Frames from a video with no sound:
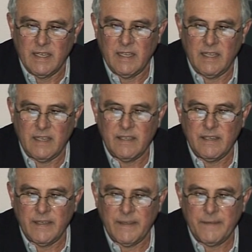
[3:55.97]
and
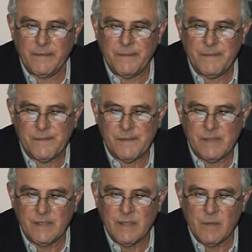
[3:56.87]

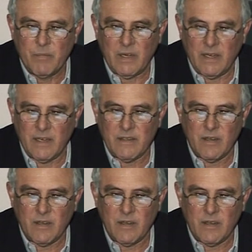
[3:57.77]
but I don't